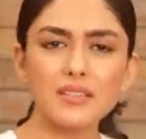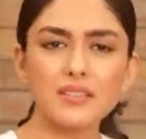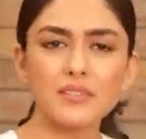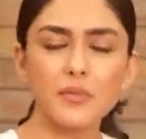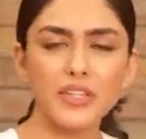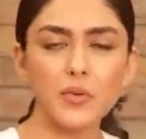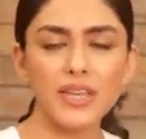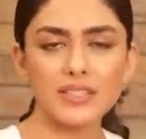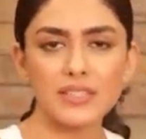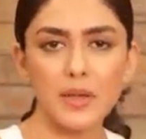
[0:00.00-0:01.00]
is when you
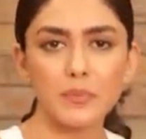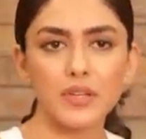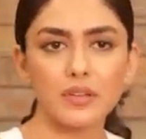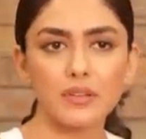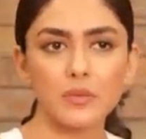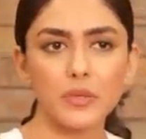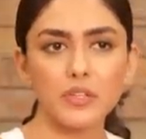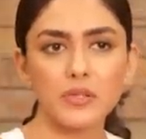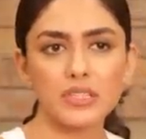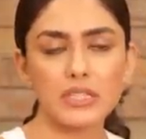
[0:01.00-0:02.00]
accept it.
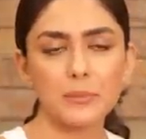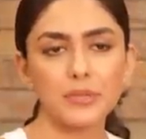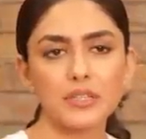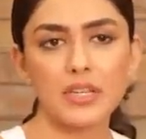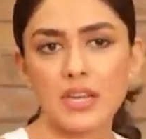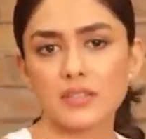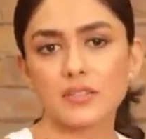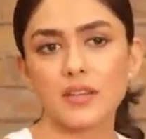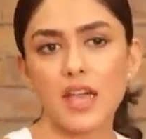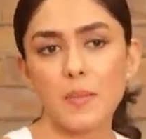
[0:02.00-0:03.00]
When you accept it,
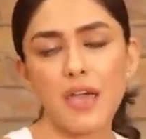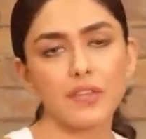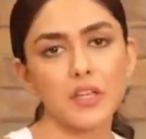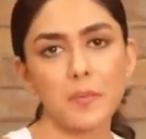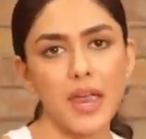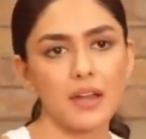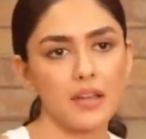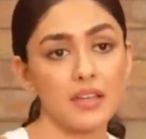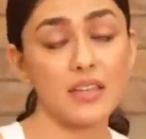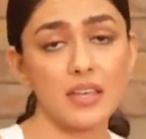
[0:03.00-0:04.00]
yes, I'm having a bad
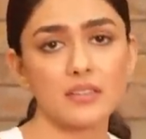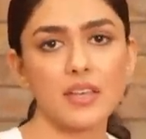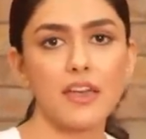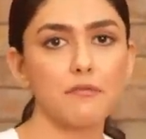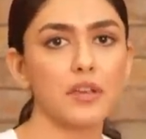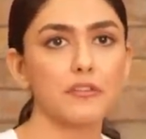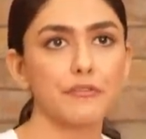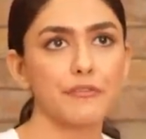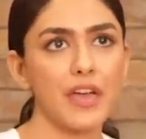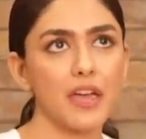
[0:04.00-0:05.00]
day. Yes, I've
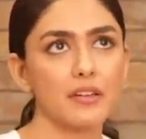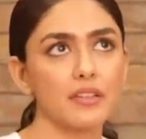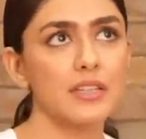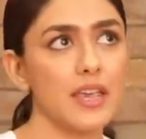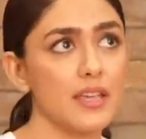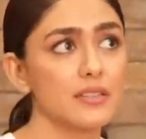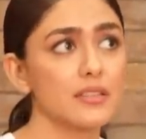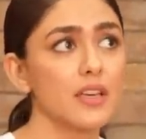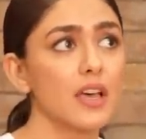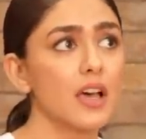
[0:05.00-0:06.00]
become fat.
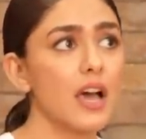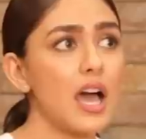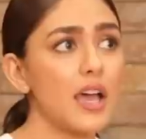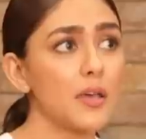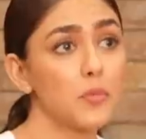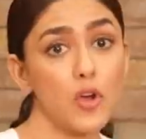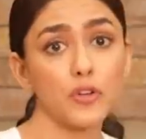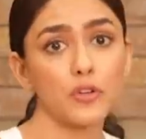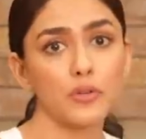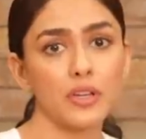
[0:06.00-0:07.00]
Yes, I am
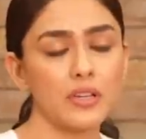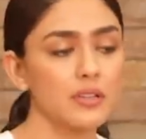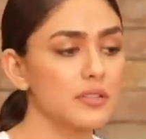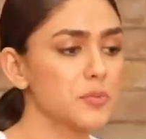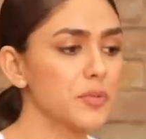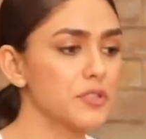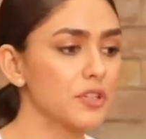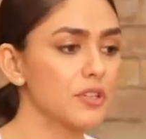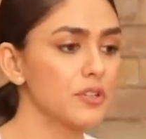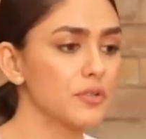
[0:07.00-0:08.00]
not good in this
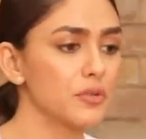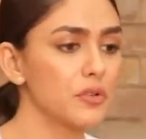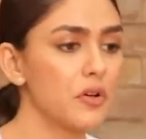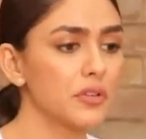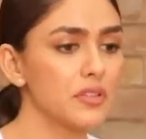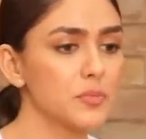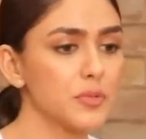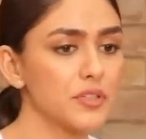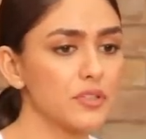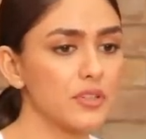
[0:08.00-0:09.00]
particular role or this
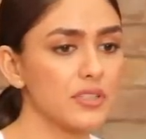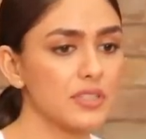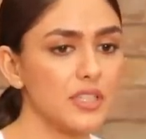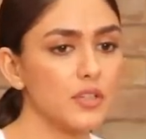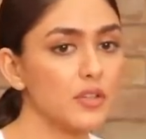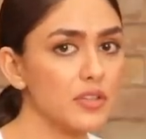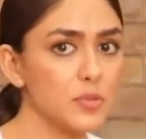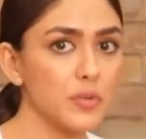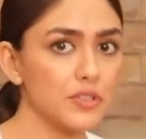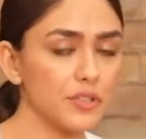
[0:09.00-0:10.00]
particular scene or
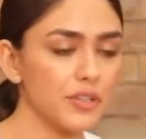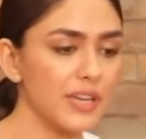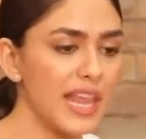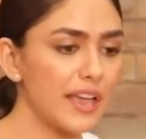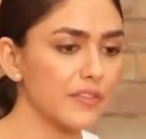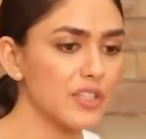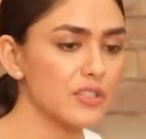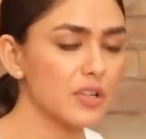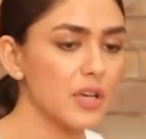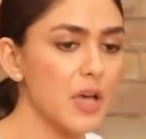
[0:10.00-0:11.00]
this particular
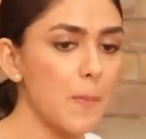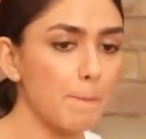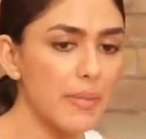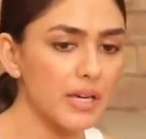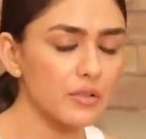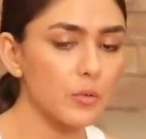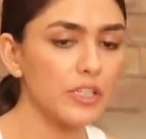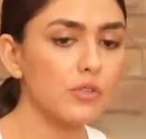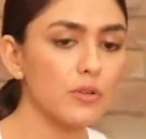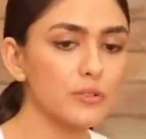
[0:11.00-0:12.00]
language but
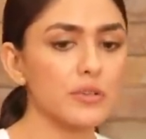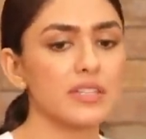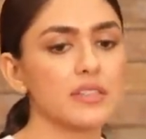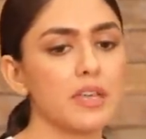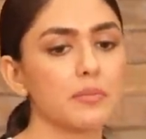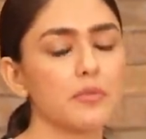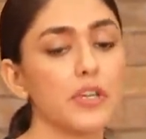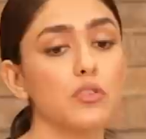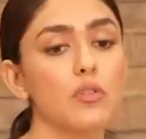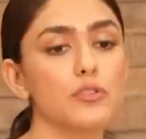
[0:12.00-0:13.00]
when you also accept
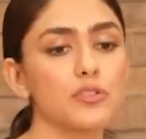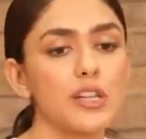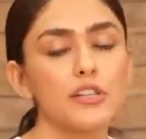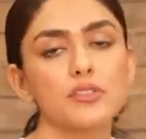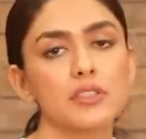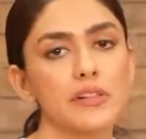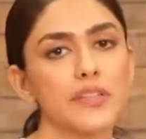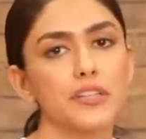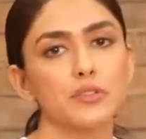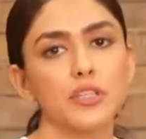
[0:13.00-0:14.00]
when you also tell yourself
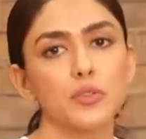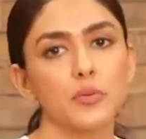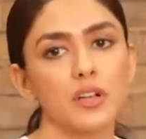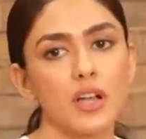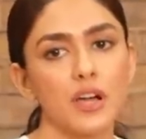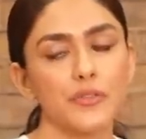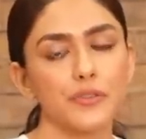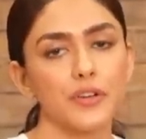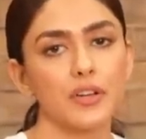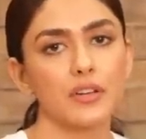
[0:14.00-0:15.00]
that you need to work hard
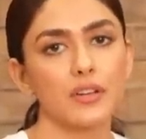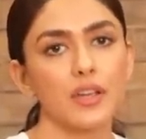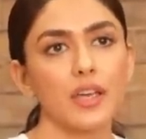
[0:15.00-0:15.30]
for it